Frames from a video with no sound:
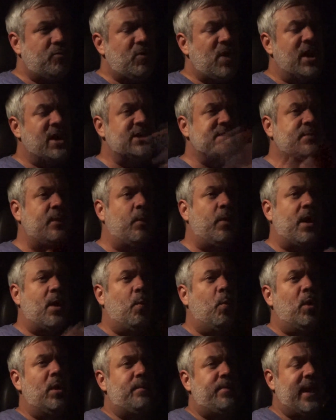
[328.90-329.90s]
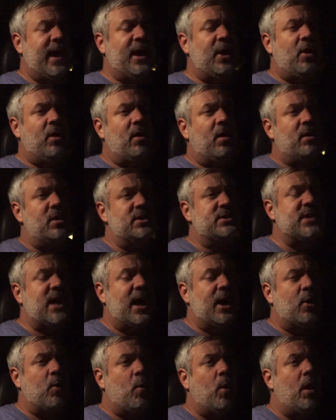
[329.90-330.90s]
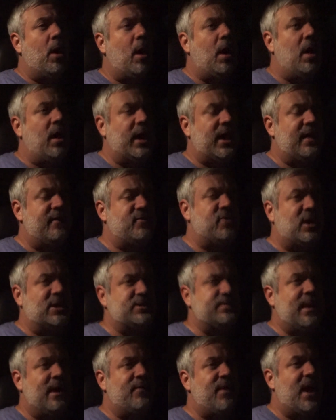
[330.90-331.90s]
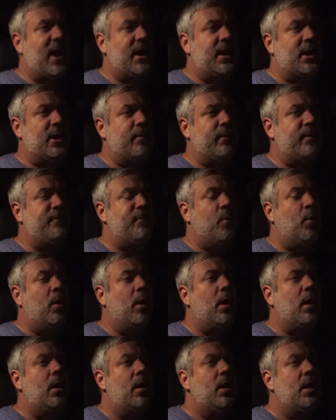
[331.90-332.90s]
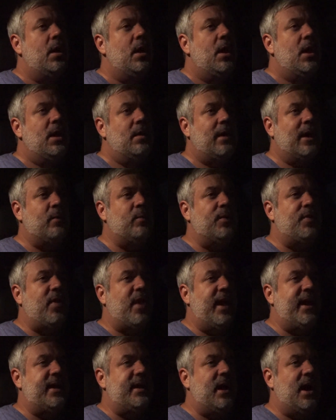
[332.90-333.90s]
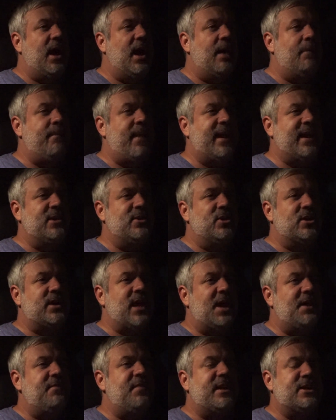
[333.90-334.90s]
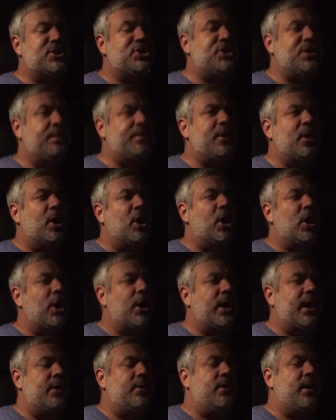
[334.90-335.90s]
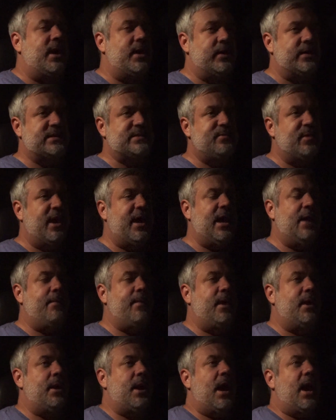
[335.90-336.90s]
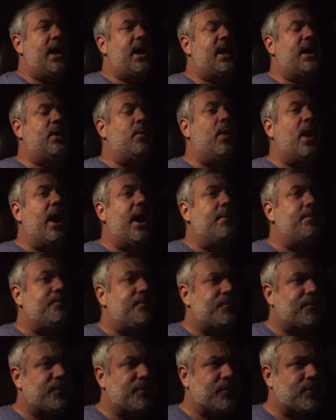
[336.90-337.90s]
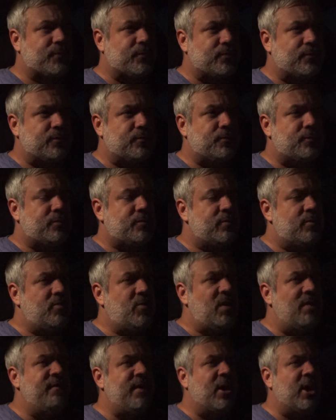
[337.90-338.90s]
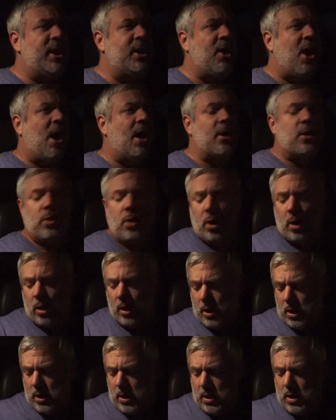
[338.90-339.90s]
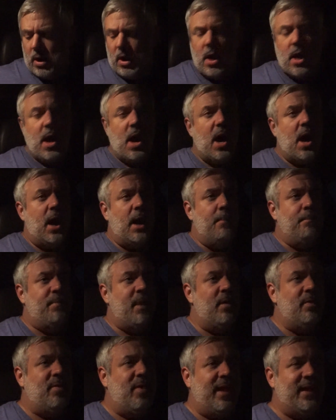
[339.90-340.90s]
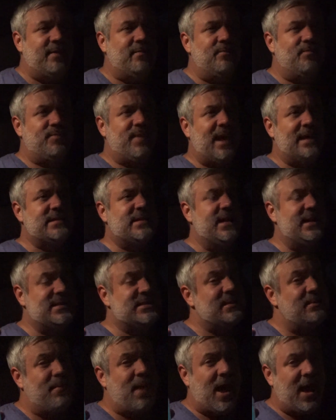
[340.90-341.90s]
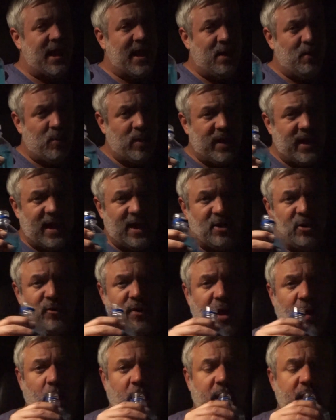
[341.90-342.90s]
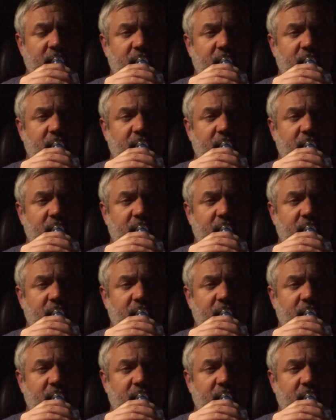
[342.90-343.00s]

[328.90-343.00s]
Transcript: because we want to wood panel our entire wall. Like, I've talked about that in here before, like with like make it look kind of like a shipyard. I don't know how to explain it, but anyway, very nautical. But like that takes some money and we can't do that right